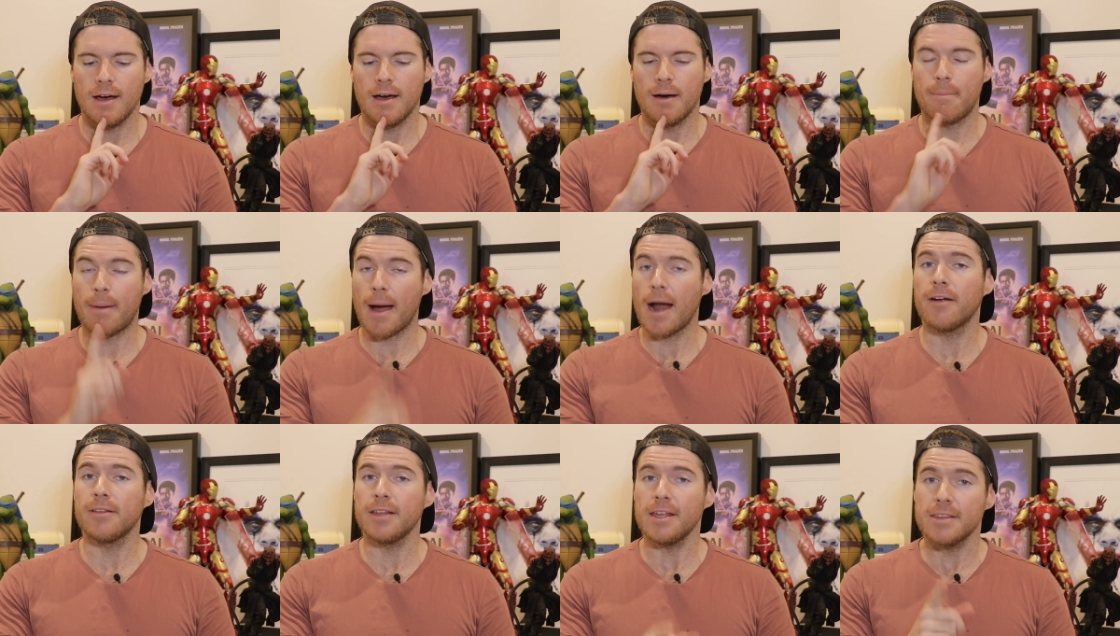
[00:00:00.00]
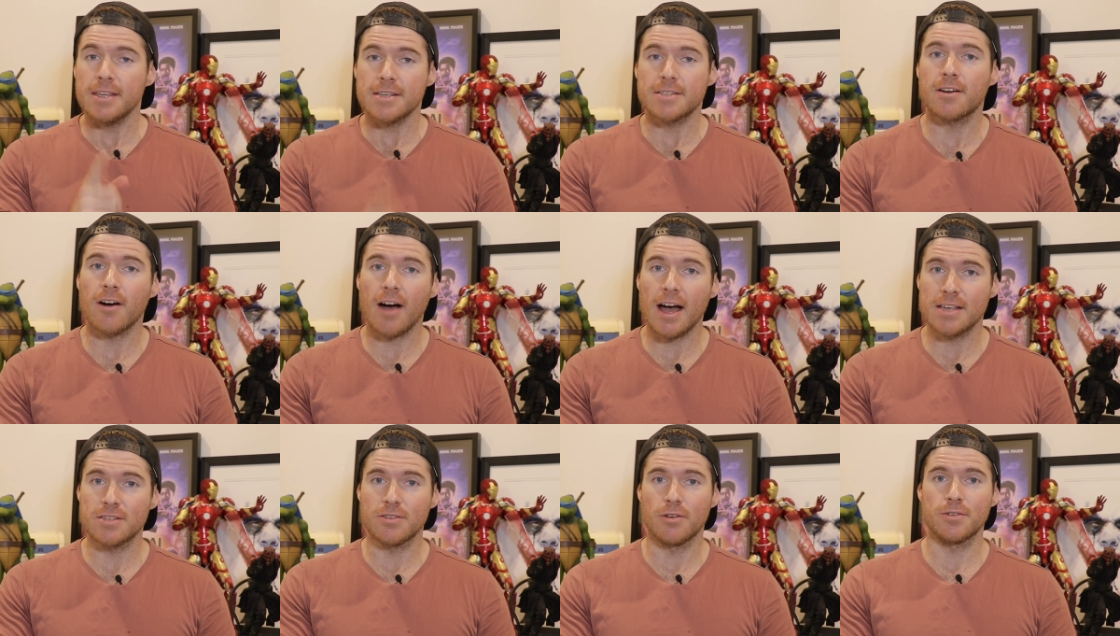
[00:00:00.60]
Apparently this
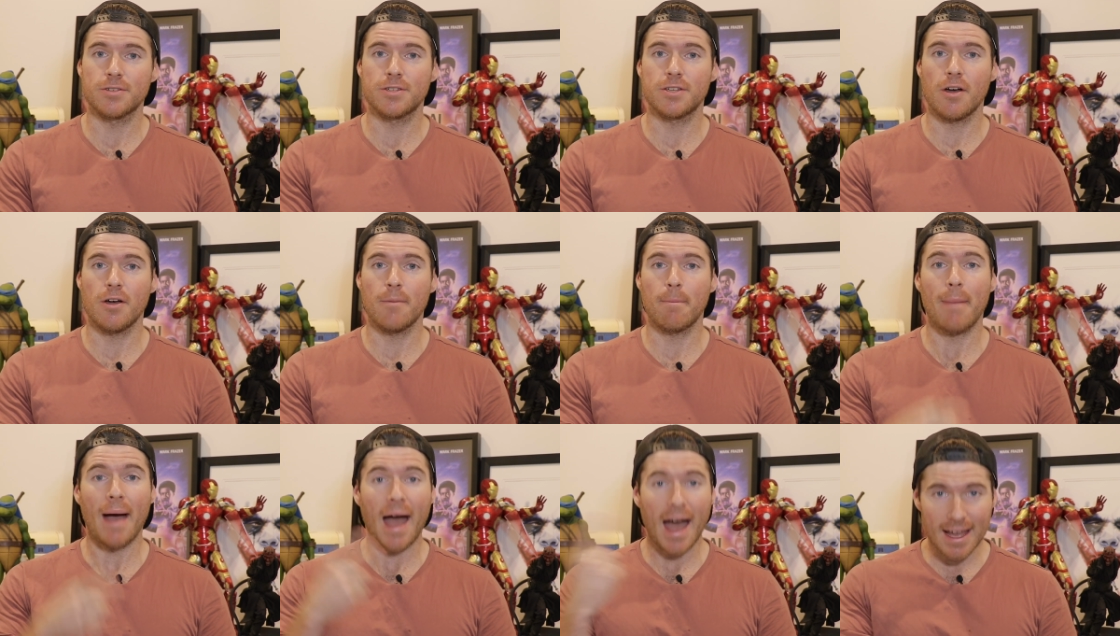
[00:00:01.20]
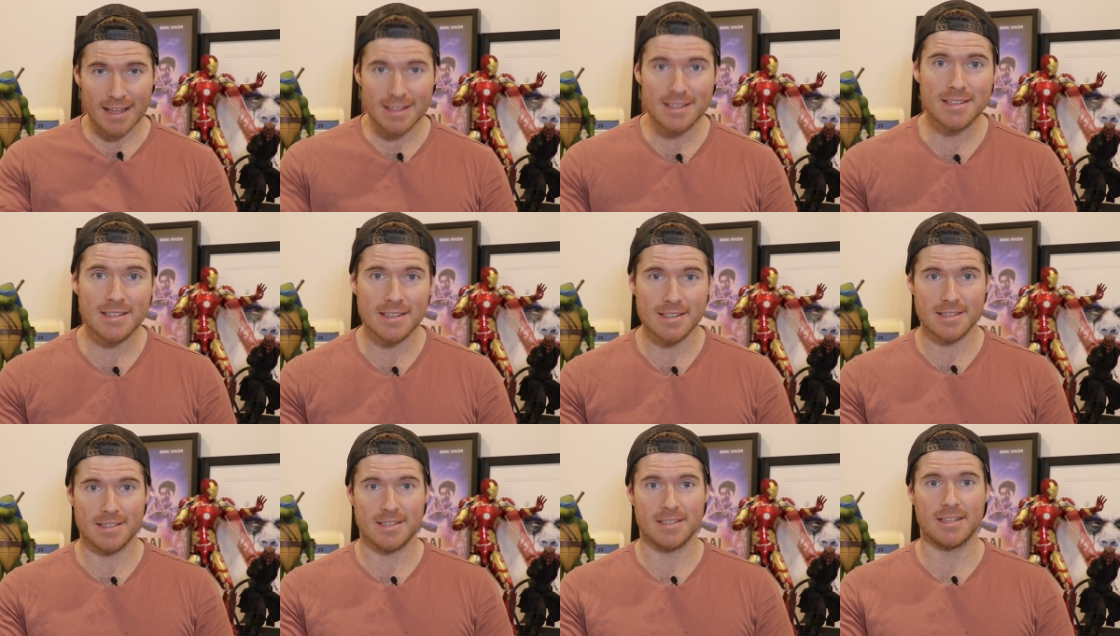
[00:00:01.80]
guy is also
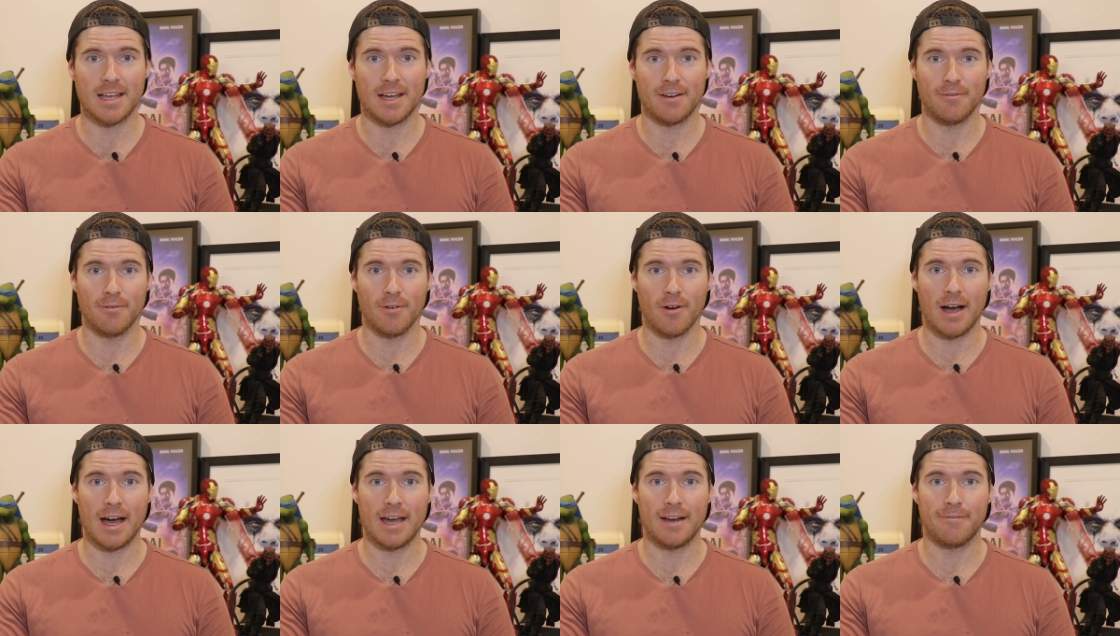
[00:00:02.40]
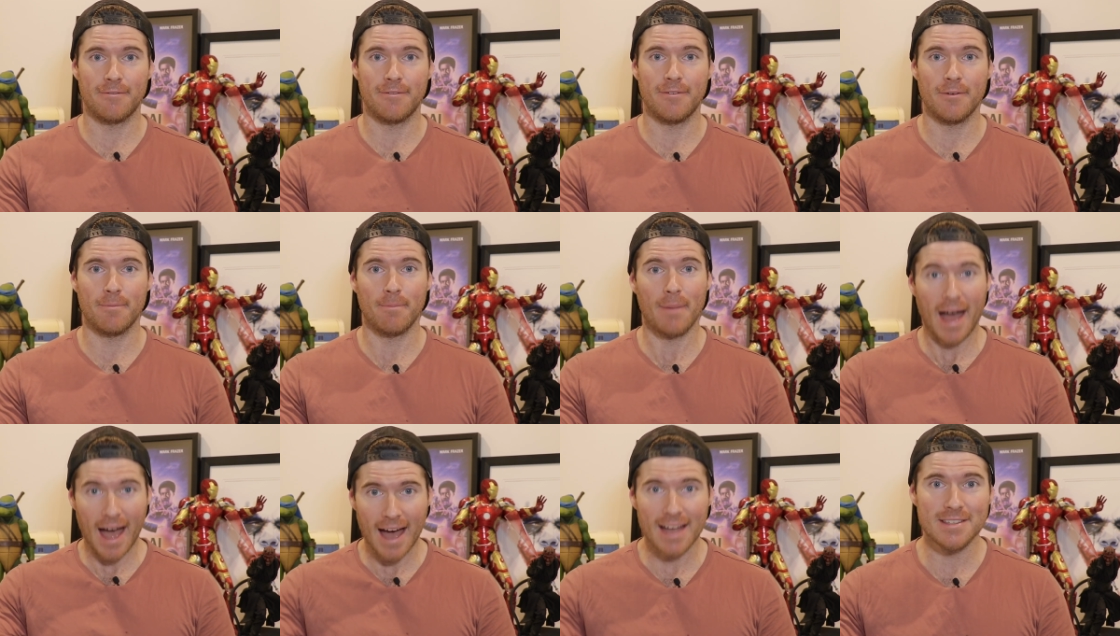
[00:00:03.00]
Pattinson's stunt rider for
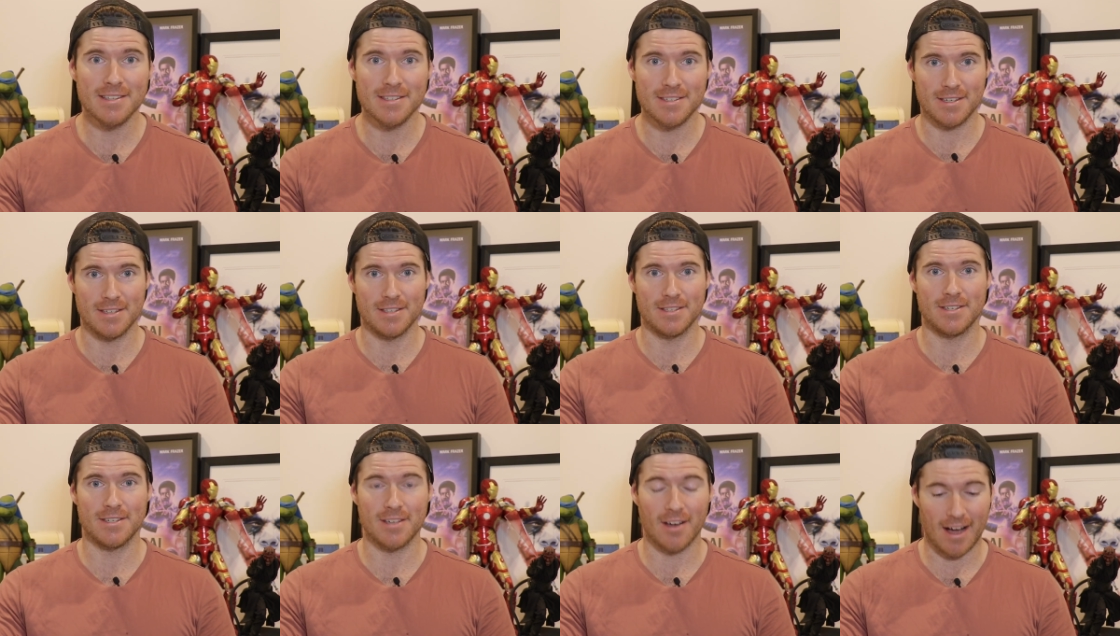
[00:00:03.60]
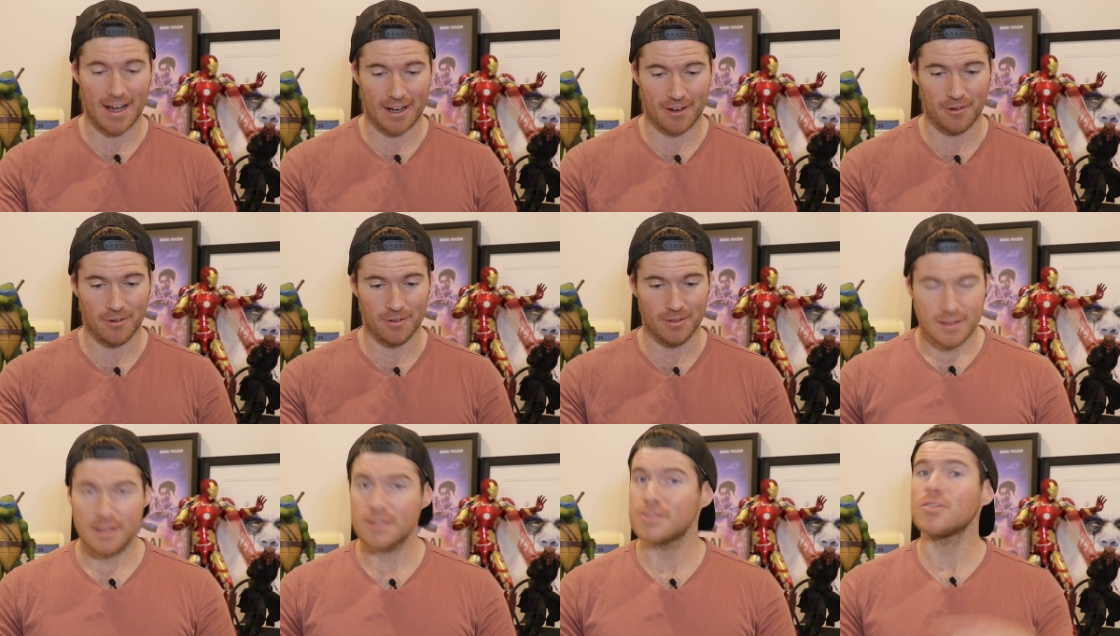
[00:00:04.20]
Pattinson's
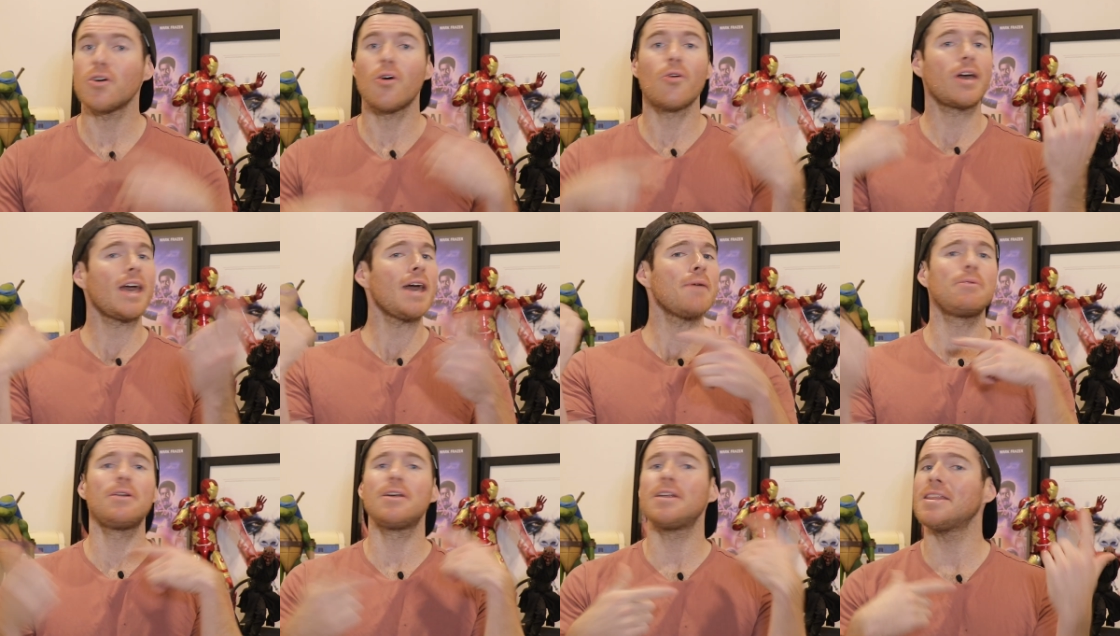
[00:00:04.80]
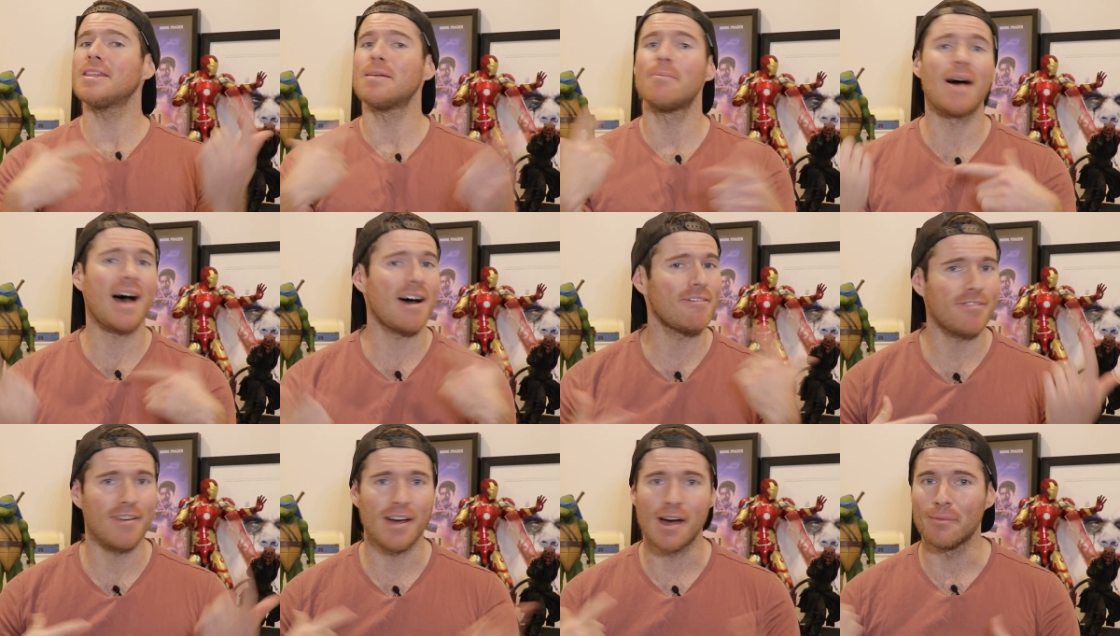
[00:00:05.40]
cycle. They're just all keeping it in the
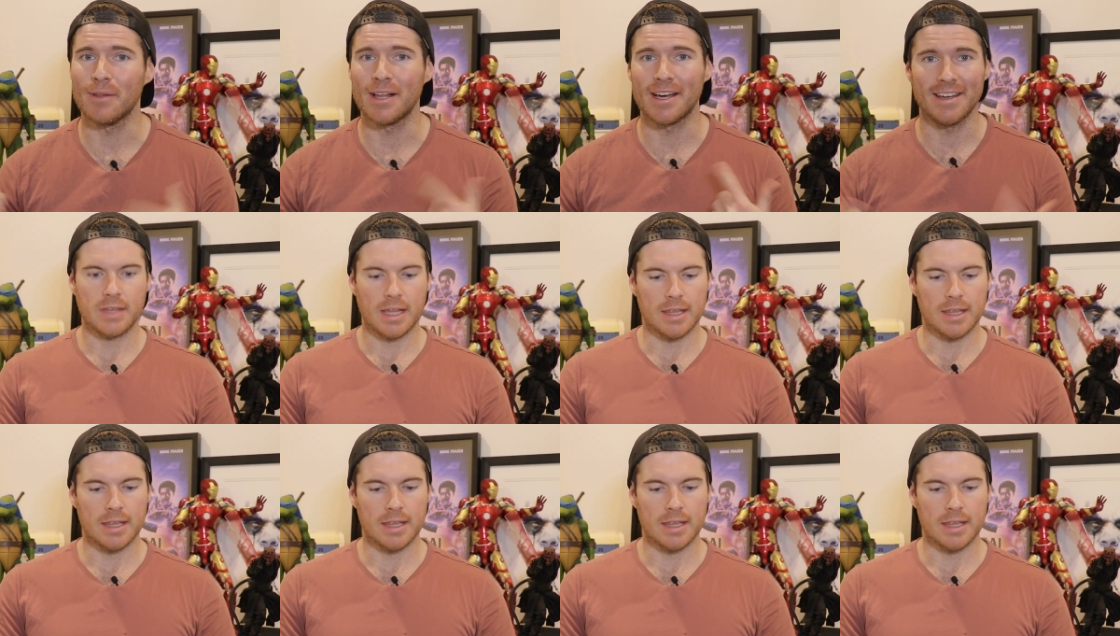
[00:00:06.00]
Bat family.